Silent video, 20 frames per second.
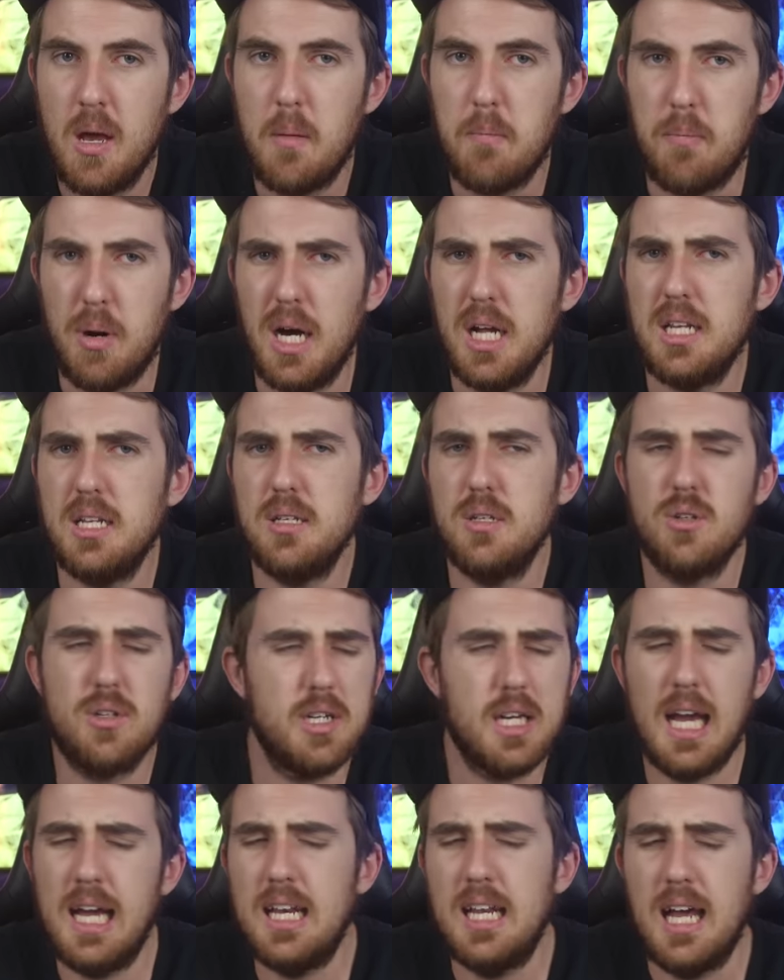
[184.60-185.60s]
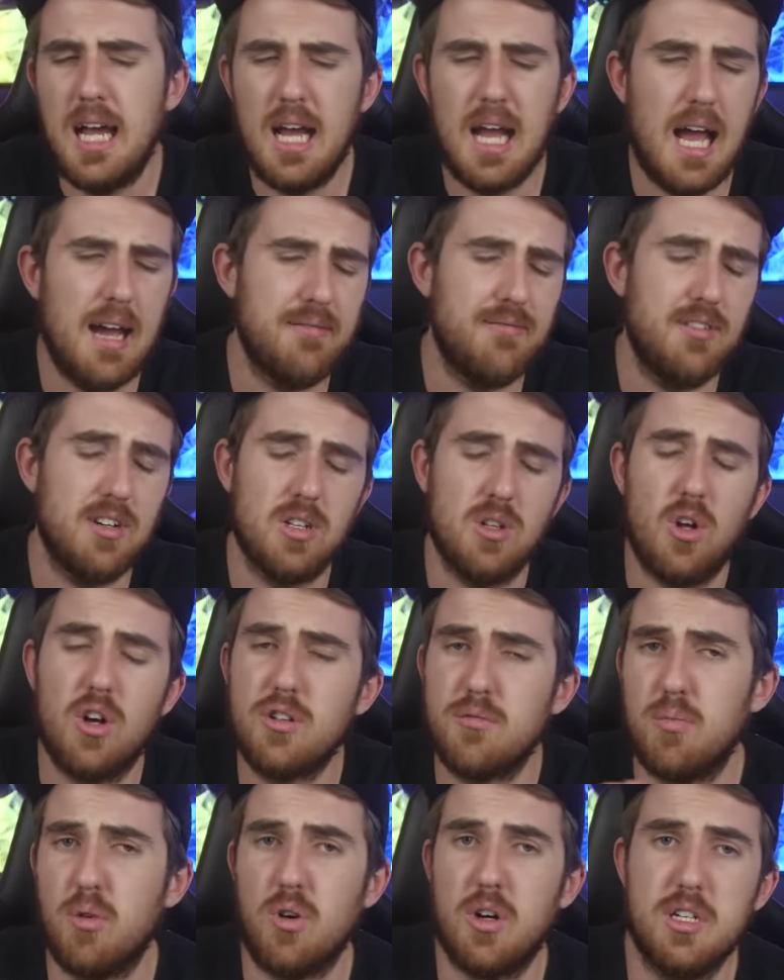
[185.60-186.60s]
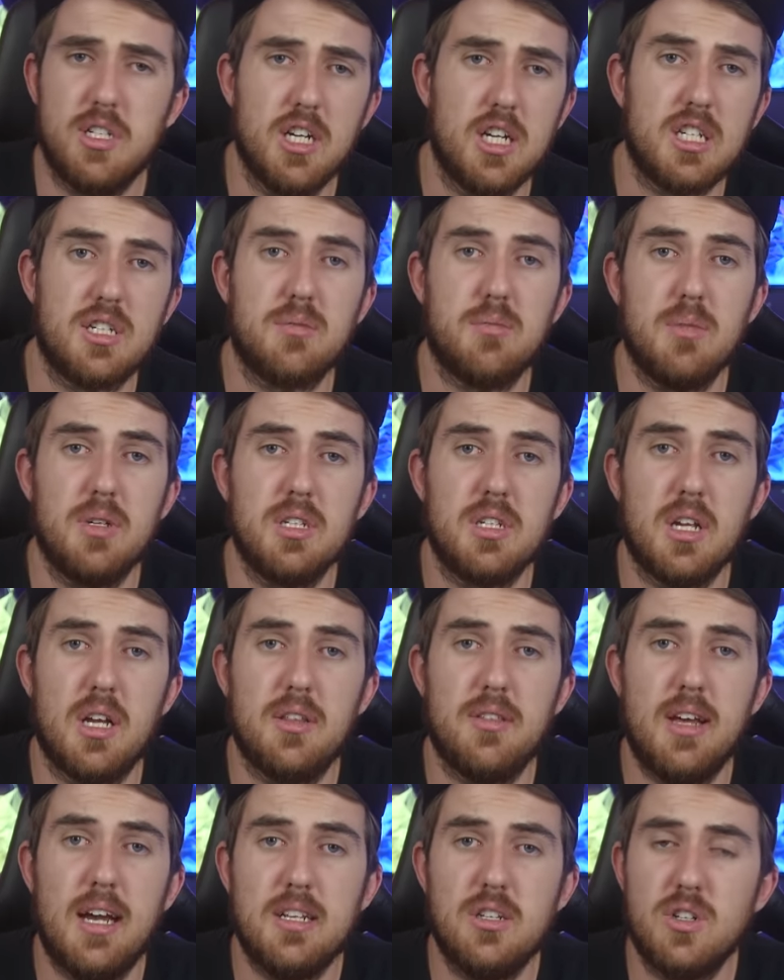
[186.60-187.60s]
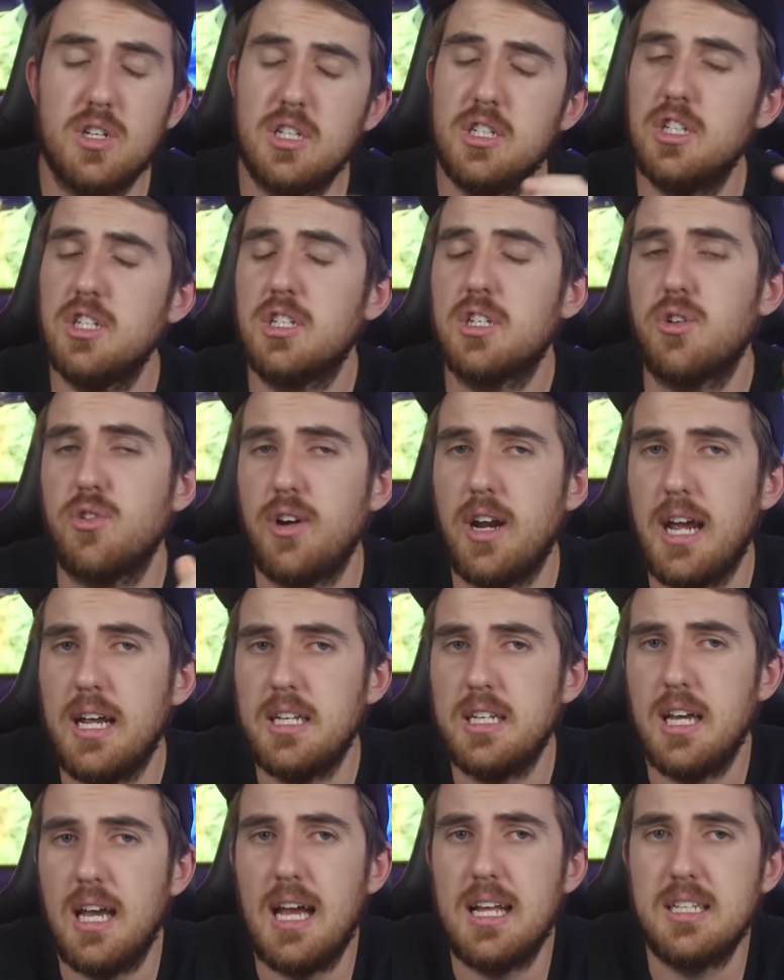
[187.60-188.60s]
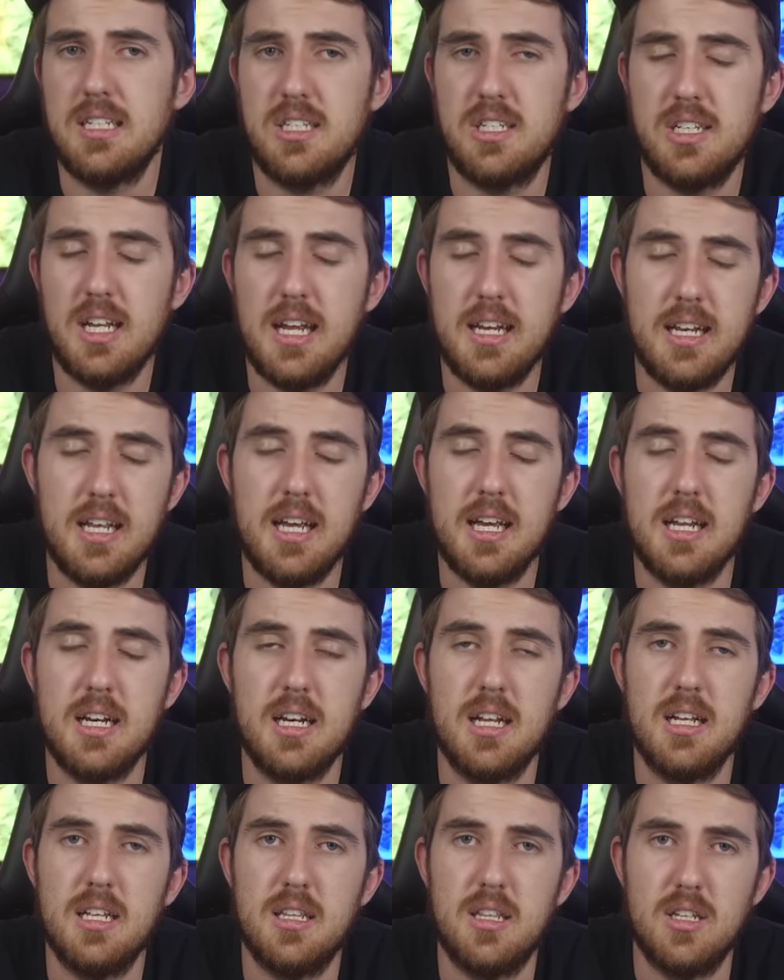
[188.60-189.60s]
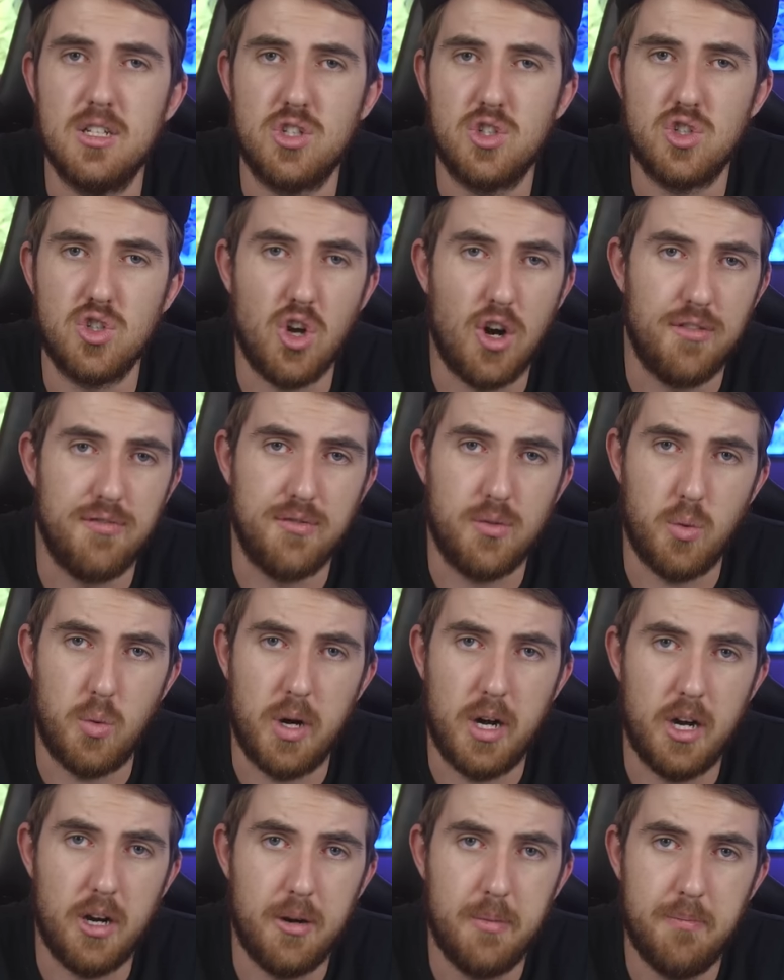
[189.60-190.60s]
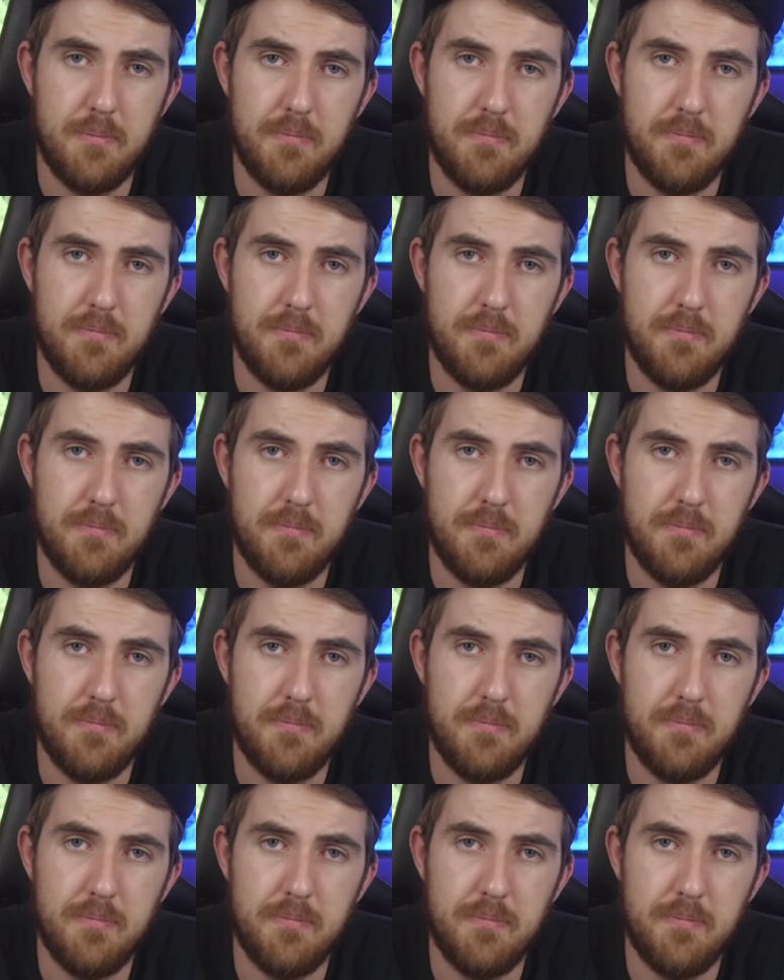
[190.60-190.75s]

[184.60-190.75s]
but you can have a lot more adjustments that you can just create and set in the software.